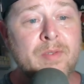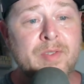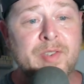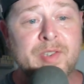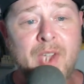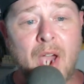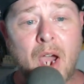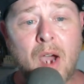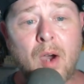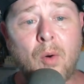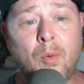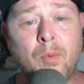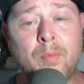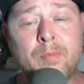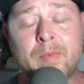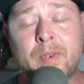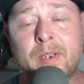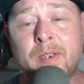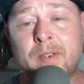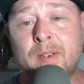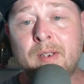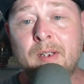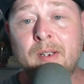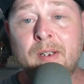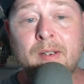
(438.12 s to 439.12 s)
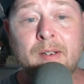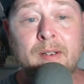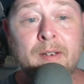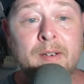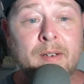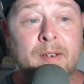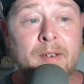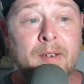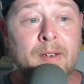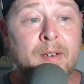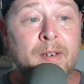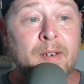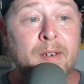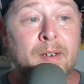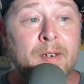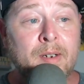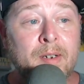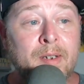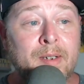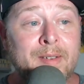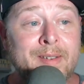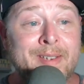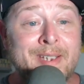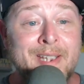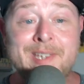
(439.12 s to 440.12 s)
So,
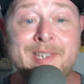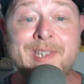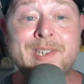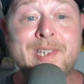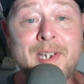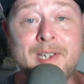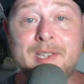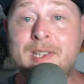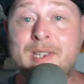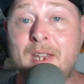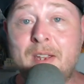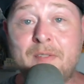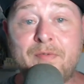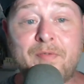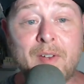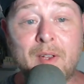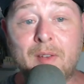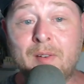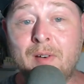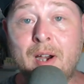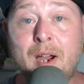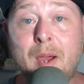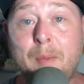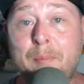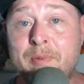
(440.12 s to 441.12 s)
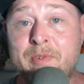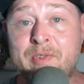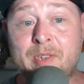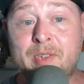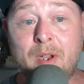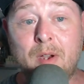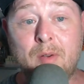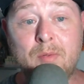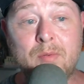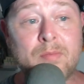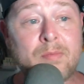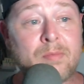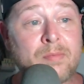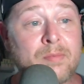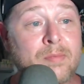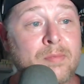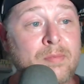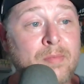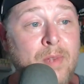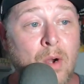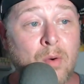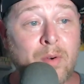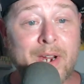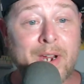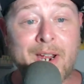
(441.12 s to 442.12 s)
this is a filler episode.
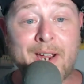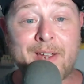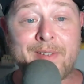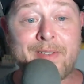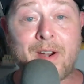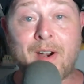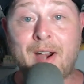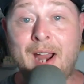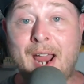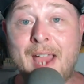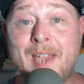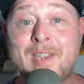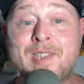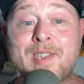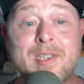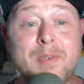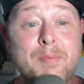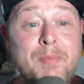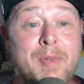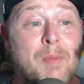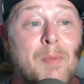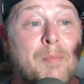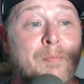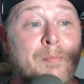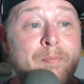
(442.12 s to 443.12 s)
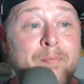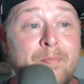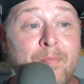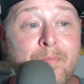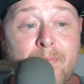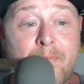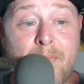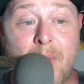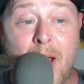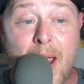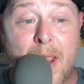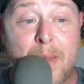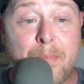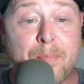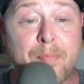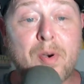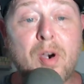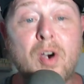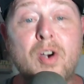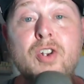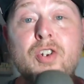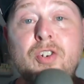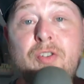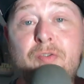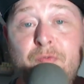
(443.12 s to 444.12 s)
Okay? There has to be a
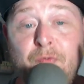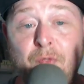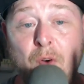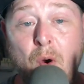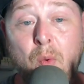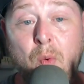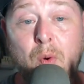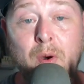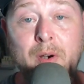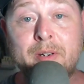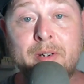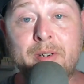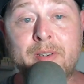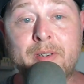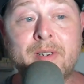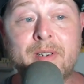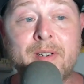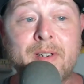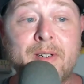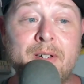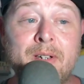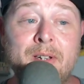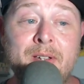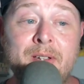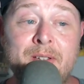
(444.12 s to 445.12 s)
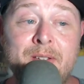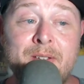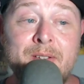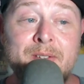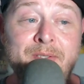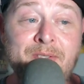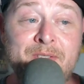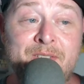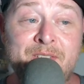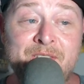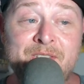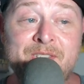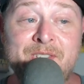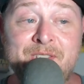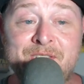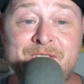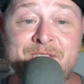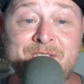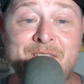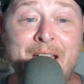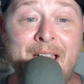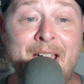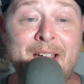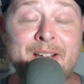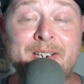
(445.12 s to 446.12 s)
push forward. This is
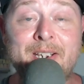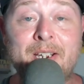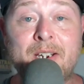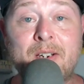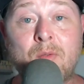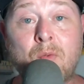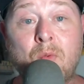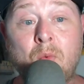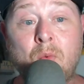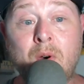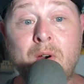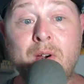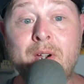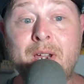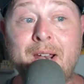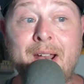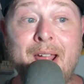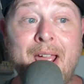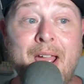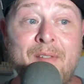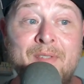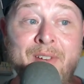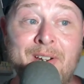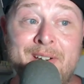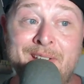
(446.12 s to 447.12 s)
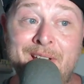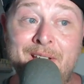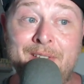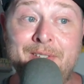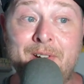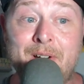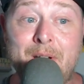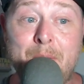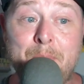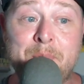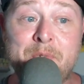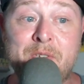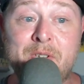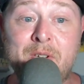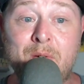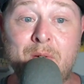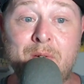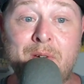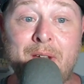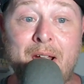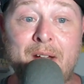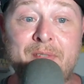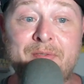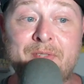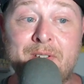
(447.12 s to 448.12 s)
stagnant. We're going to have another
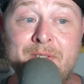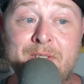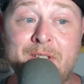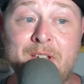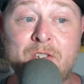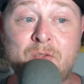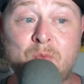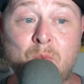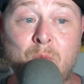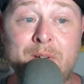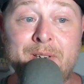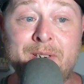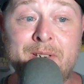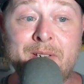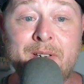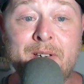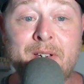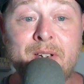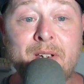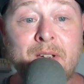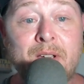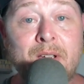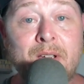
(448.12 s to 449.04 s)
episode after this one